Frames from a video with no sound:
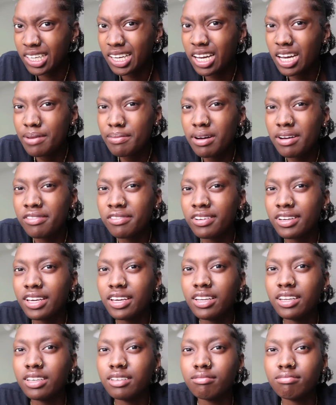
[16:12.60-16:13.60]
How am I
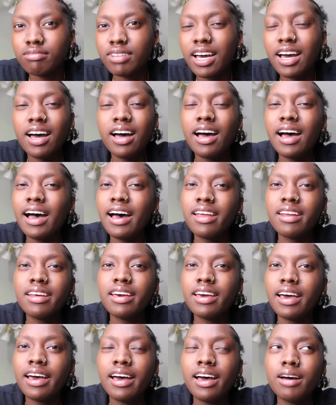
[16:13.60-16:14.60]
forgetting?
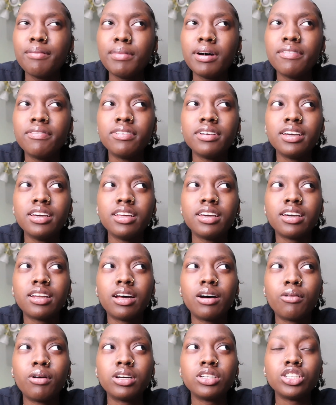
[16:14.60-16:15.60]
And
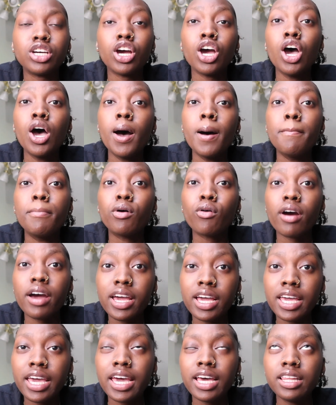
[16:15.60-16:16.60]
I watch her,
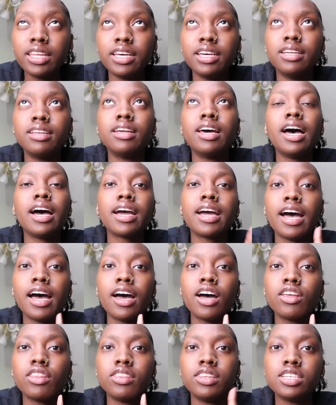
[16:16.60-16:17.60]
Mariah K. Lynn. I
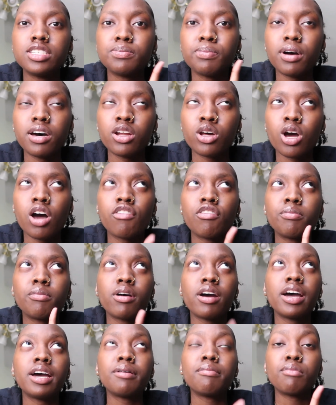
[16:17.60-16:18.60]
got this product off
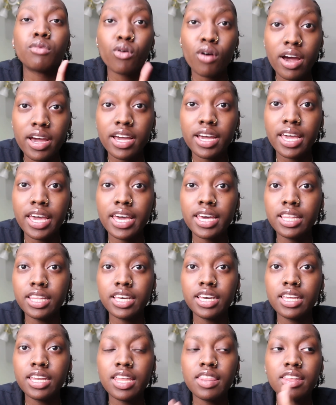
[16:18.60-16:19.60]
Mariah K.
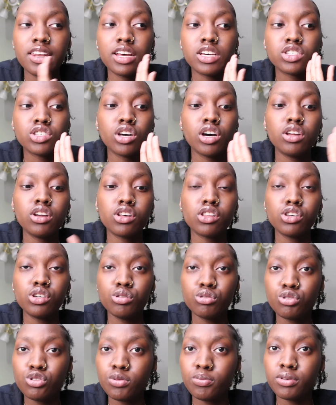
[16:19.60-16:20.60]
Lynn, and then I saw another
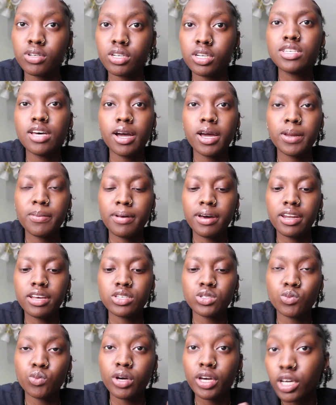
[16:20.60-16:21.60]
YouTuber talking about it
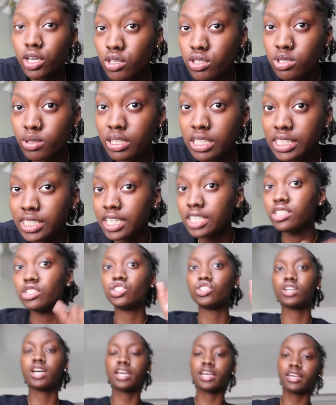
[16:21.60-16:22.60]
as well, so I decided
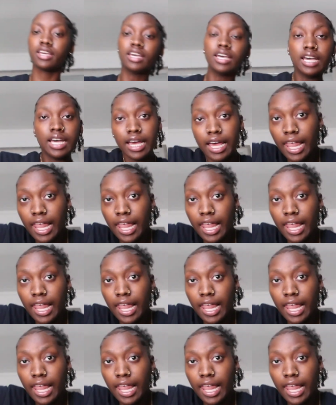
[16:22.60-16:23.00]
to try it.